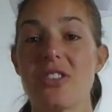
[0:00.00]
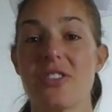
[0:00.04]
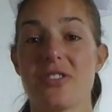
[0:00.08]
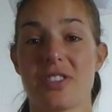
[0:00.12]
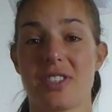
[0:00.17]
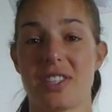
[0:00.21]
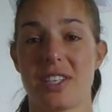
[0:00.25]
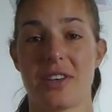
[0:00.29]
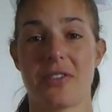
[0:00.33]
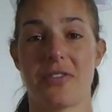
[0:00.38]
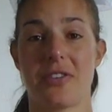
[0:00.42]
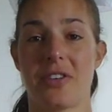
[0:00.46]
of
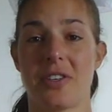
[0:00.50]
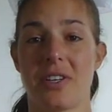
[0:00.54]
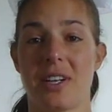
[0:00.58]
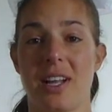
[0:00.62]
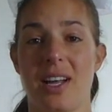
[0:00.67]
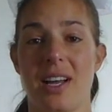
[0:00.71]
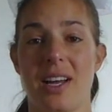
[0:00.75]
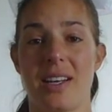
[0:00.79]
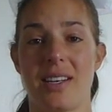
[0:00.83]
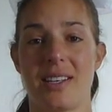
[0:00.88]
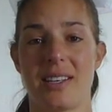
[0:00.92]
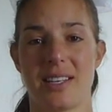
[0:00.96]
stuff
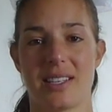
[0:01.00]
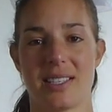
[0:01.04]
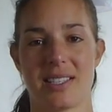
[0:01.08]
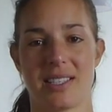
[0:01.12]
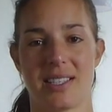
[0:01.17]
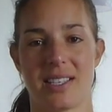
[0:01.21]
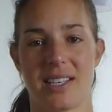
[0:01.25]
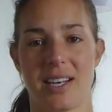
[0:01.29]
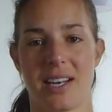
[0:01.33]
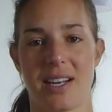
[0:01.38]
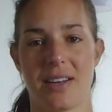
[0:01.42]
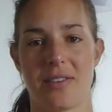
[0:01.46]
online
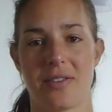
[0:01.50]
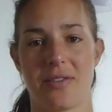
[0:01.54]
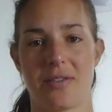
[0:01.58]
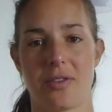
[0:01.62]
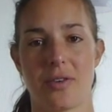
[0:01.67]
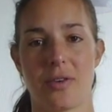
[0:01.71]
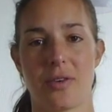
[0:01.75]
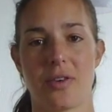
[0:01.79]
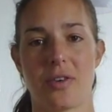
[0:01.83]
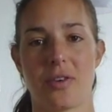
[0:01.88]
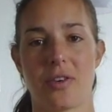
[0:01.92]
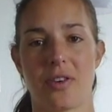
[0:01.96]
yesterday
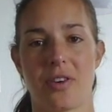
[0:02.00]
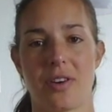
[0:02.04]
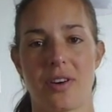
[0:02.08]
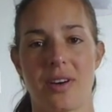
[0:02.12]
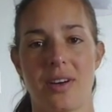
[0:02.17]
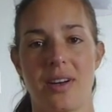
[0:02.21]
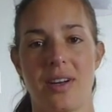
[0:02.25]
for